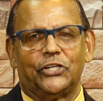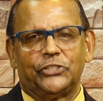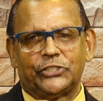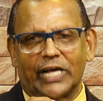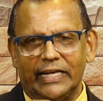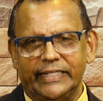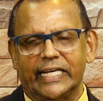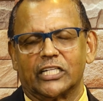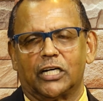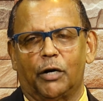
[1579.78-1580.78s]
shall
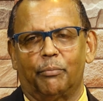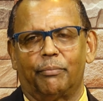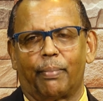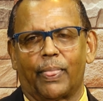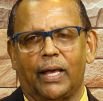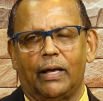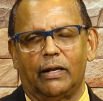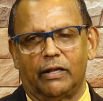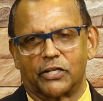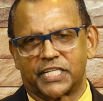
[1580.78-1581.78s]
the end come."
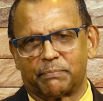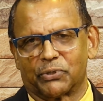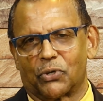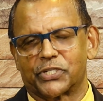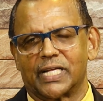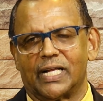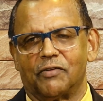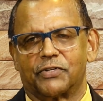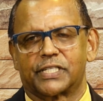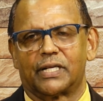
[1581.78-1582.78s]
Let us put
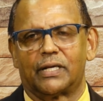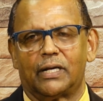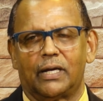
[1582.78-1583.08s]
ourselves,